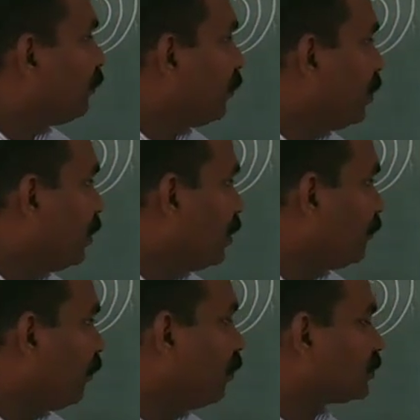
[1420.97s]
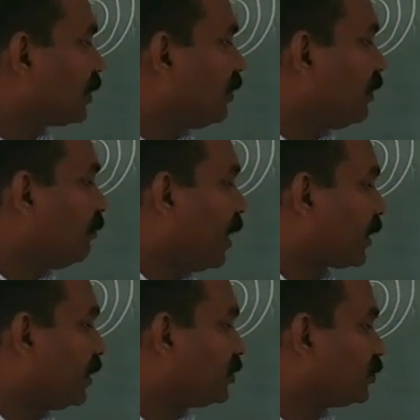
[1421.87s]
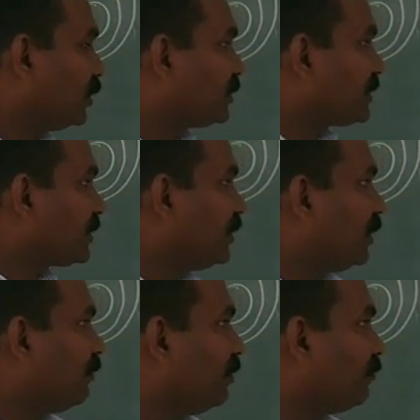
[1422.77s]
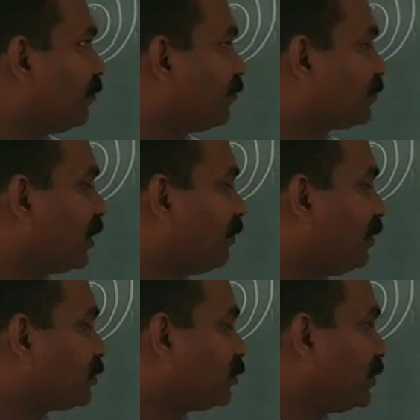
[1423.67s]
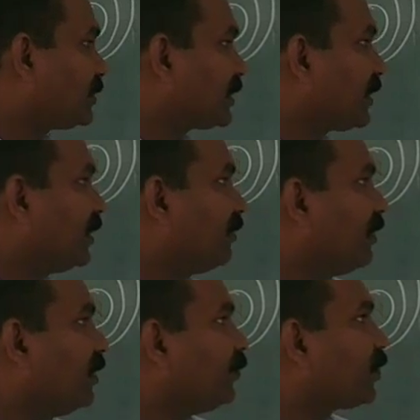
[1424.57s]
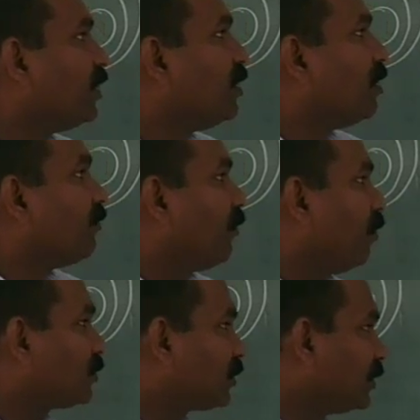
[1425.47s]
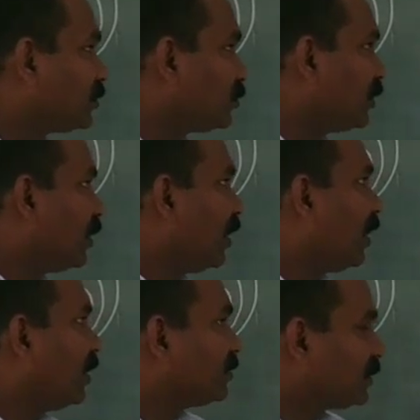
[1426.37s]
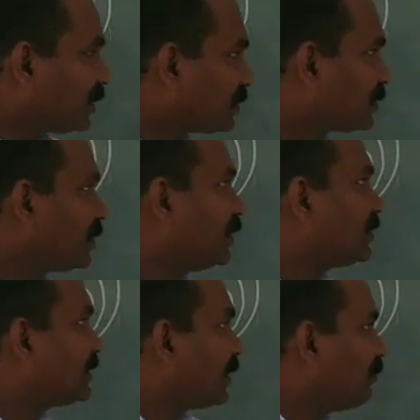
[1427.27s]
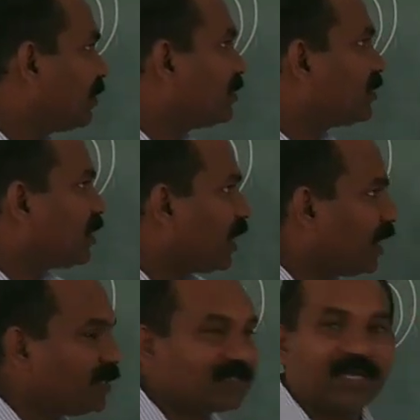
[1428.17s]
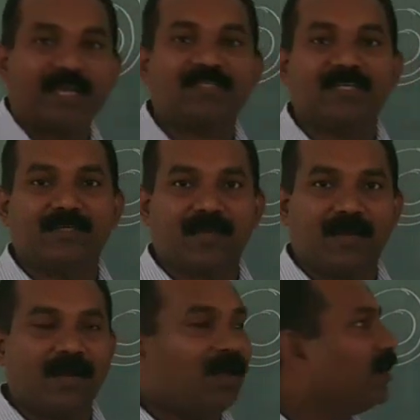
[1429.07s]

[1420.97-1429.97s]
fourth level back into the second level, fifth level to the second level, fourth into the sixth, seventh, eighth, etc.